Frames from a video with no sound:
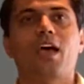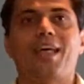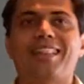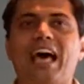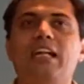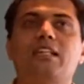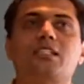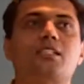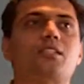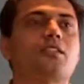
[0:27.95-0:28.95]
and that's
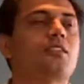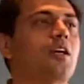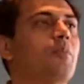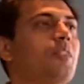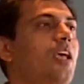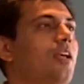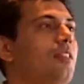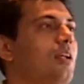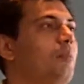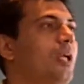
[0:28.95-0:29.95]
something
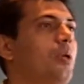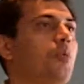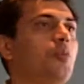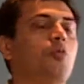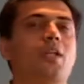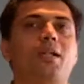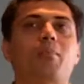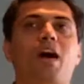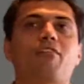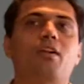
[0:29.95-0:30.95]
that many people
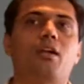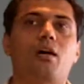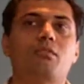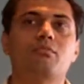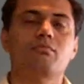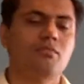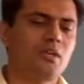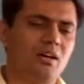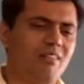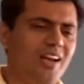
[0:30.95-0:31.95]
get baffled around,
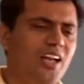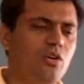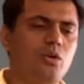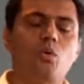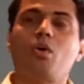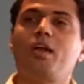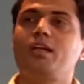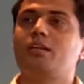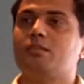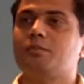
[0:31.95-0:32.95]
really don't know what
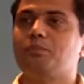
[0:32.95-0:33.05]
it is.